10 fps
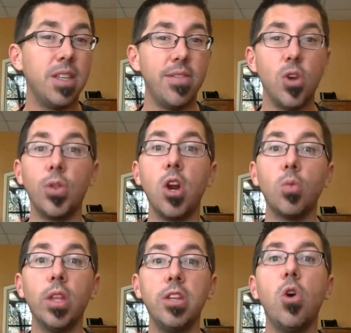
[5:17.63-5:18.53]
even though they don't
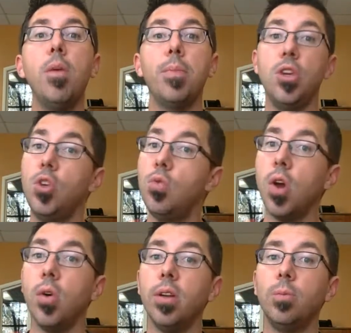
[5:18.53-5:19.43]
really know it, but you
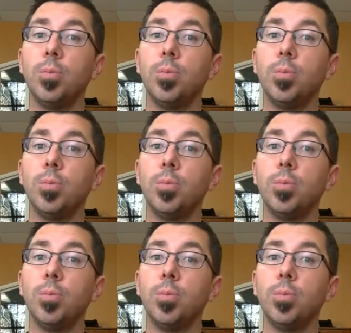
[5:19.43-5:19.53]
know it.